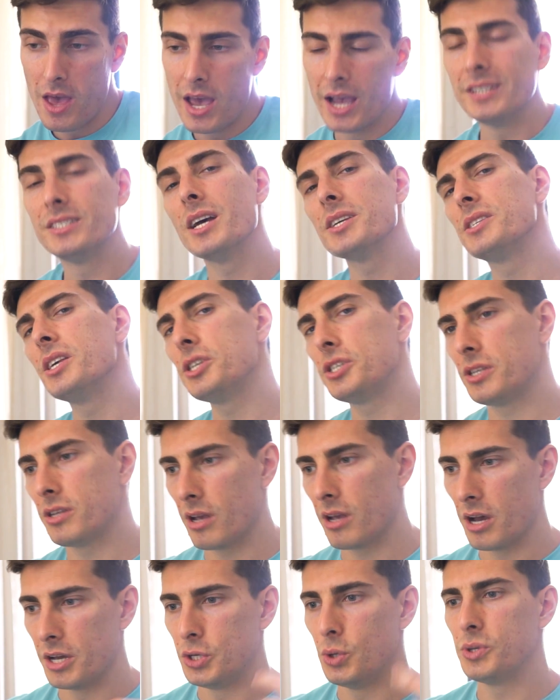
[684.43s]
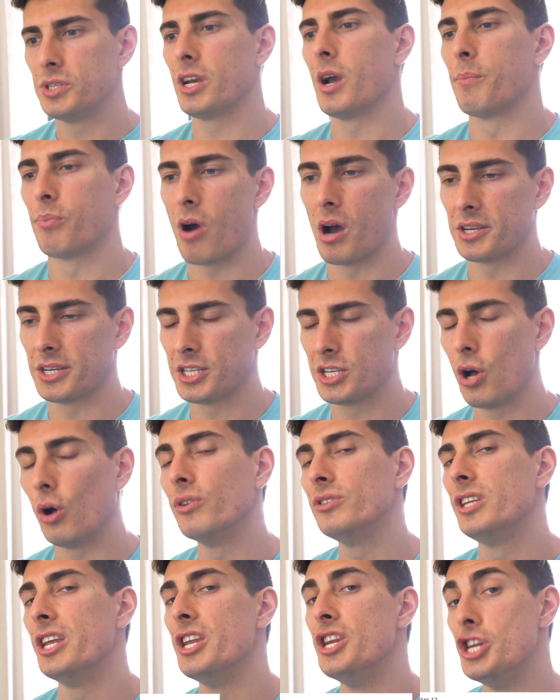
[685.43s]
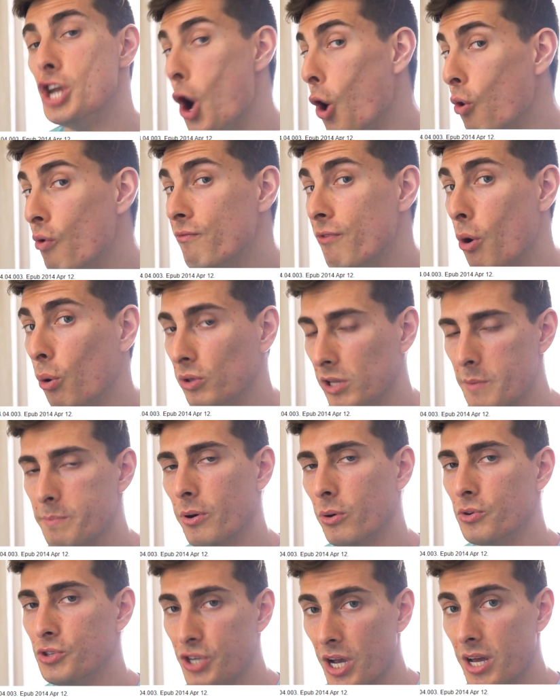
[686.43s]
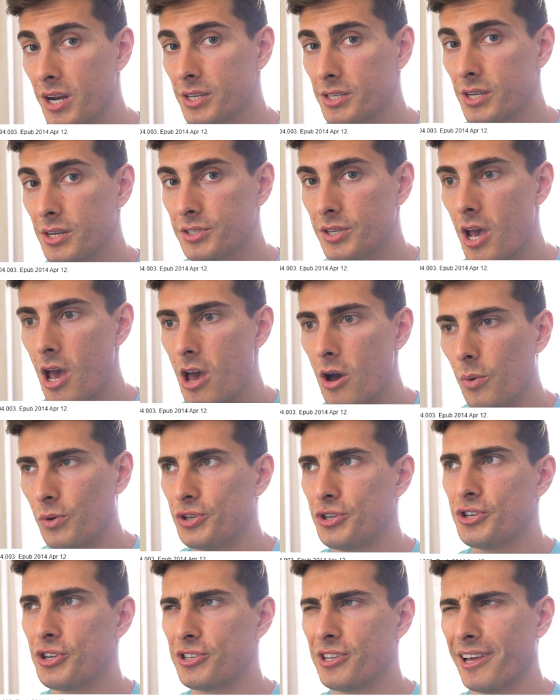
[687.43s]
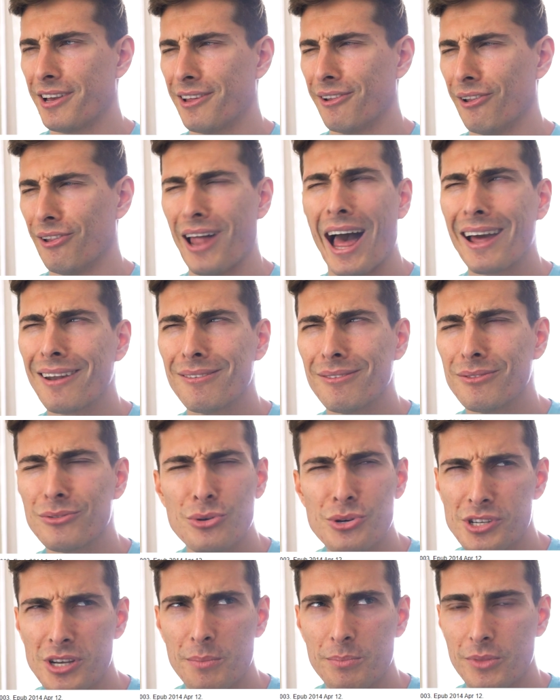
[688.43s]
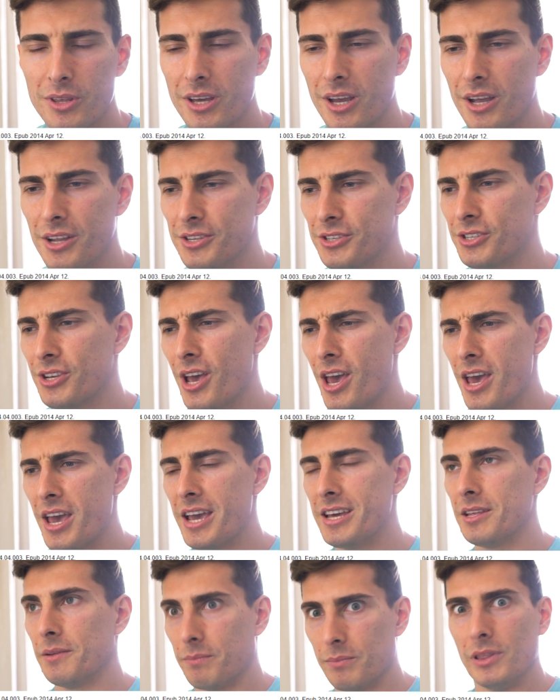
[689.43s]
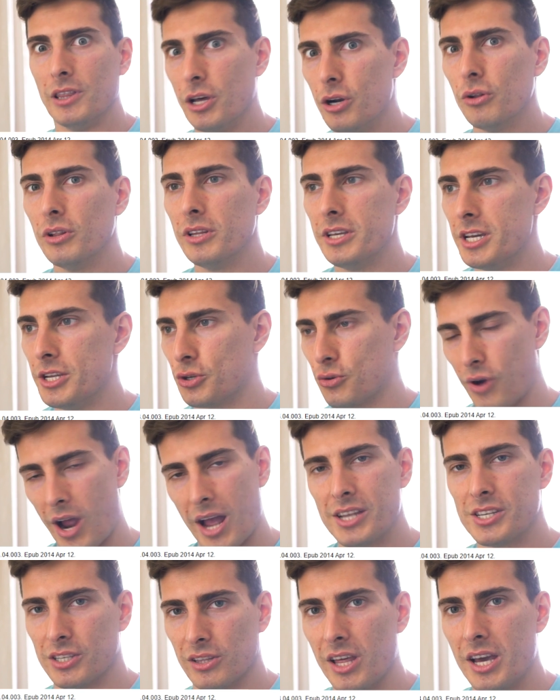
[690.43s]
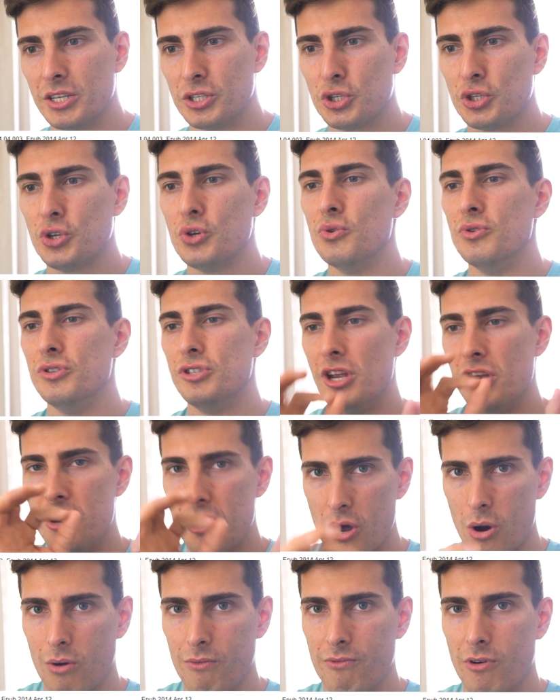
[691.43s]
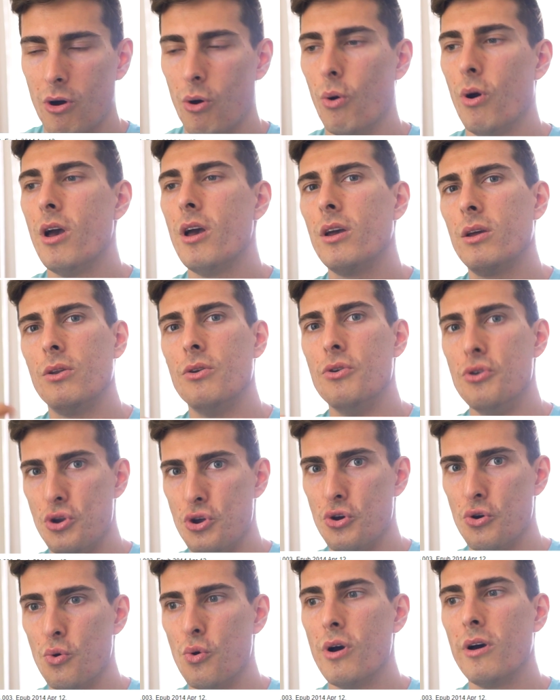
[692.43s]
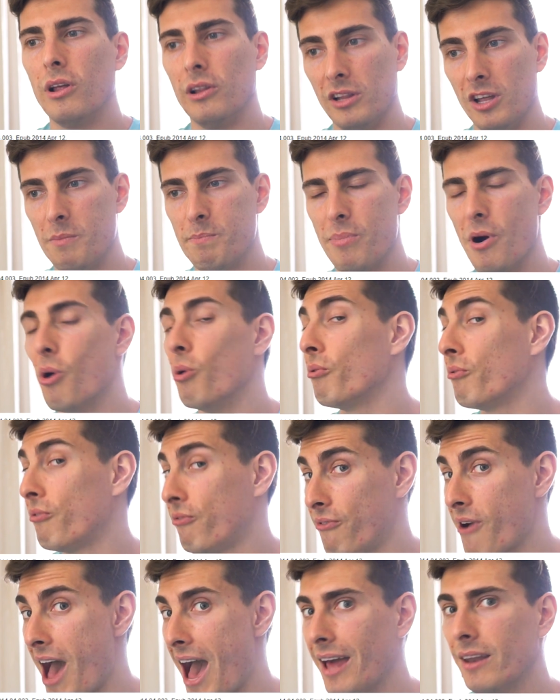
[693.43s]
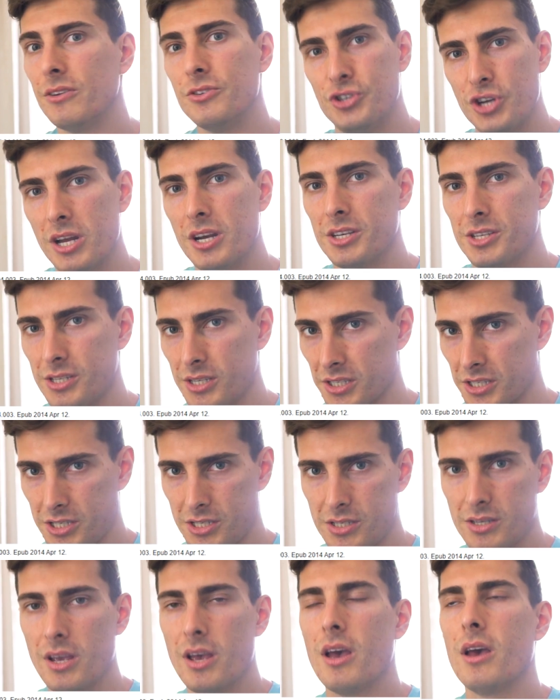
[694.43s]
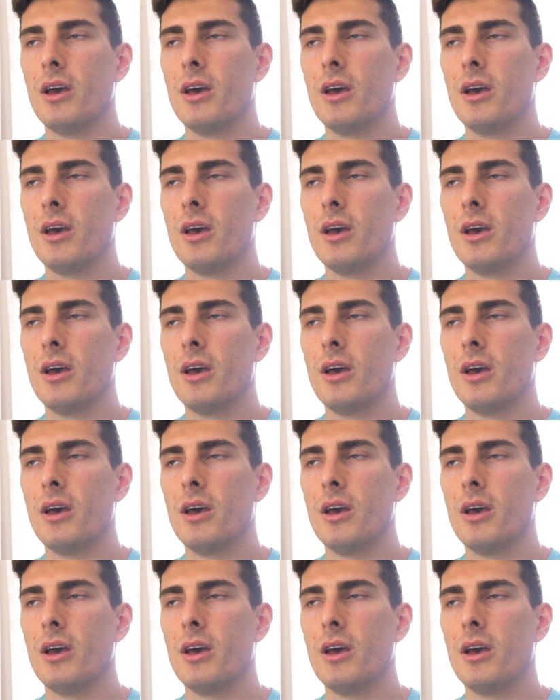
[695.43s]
It does this uh, using a process called de novo lipogenesis, which is just like Latin or something. It's It literally translates to de novo, new, lipo, fat, genesis,